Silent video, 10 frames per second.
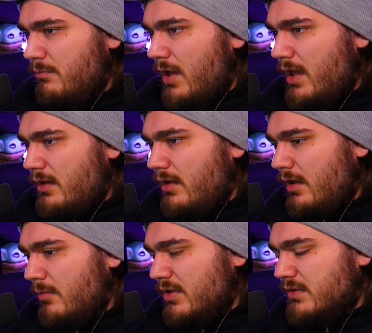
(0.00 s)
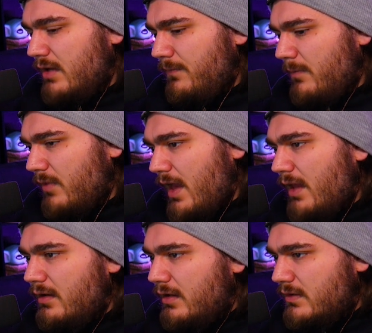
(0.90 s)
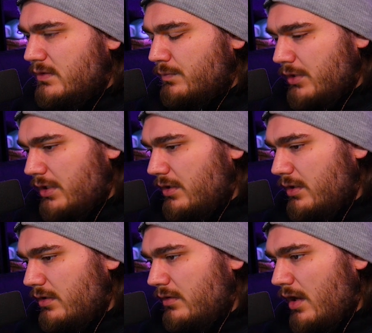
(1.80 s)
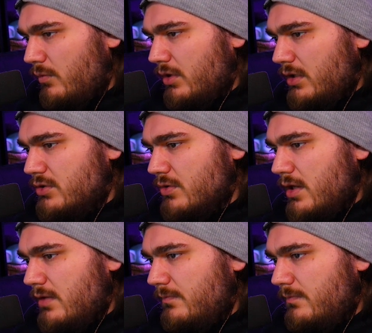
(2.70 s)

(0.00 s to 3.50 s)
but aside from that, it's really good. I really enjoy it.